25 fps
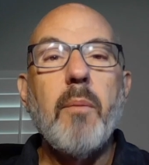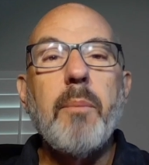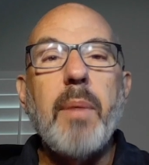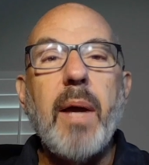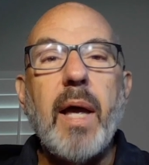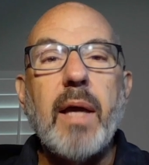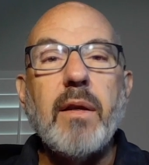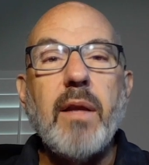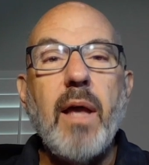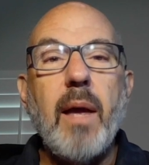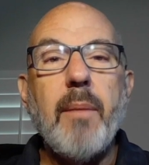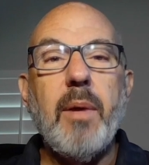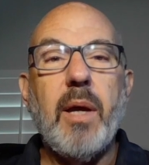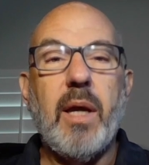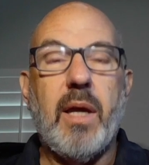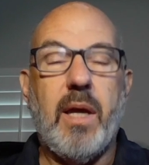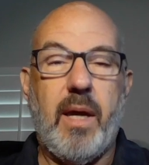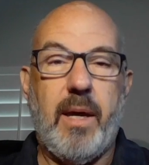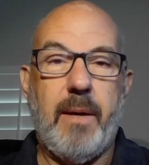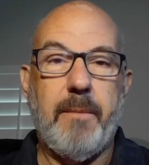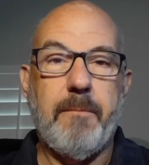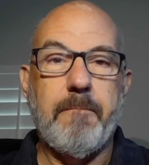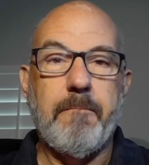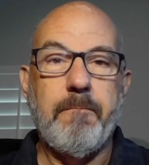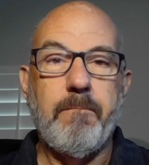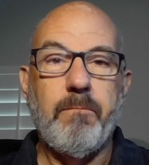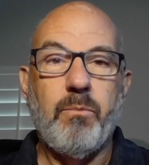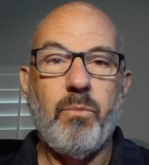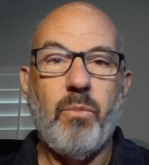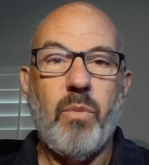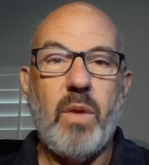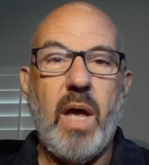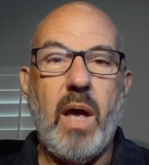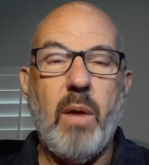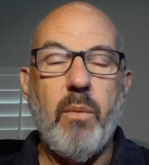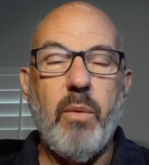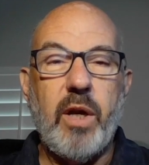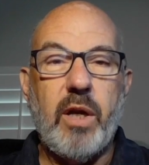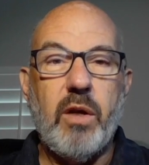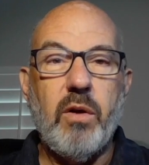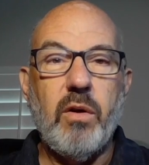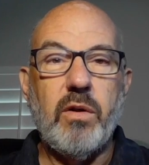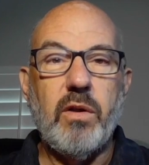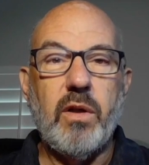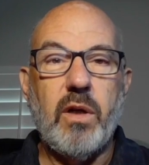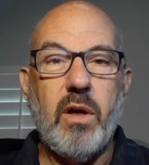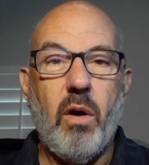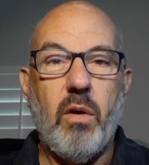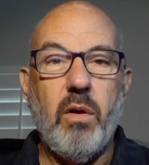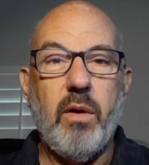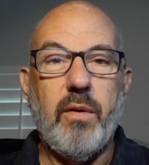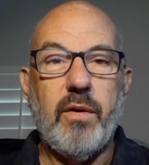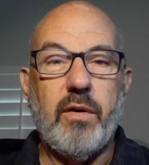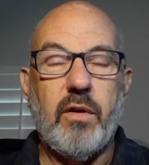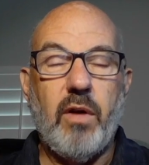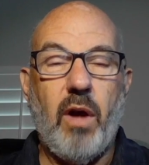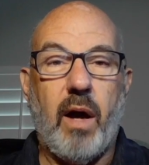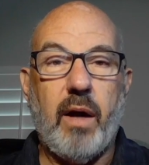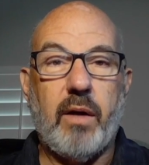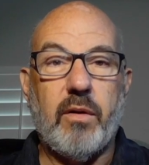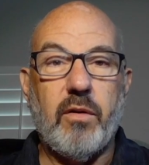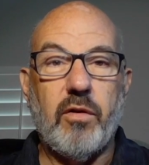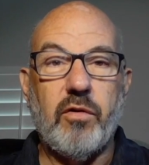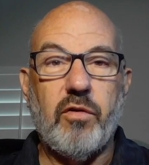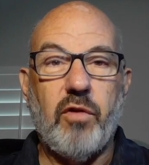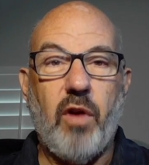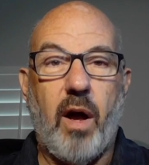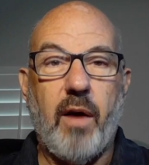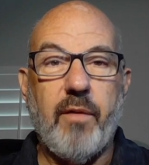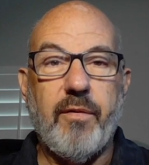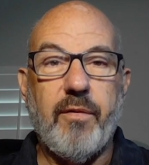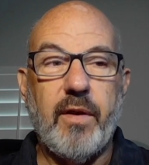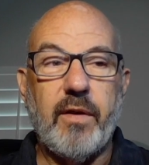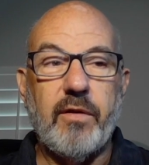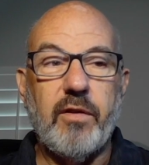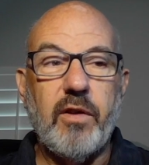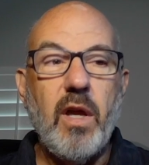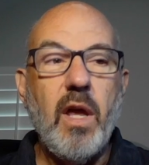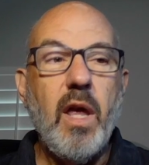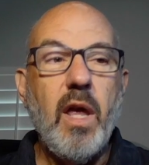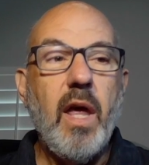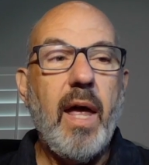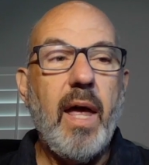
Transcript: Pandemic hit and we couldn't go to the doctor's office.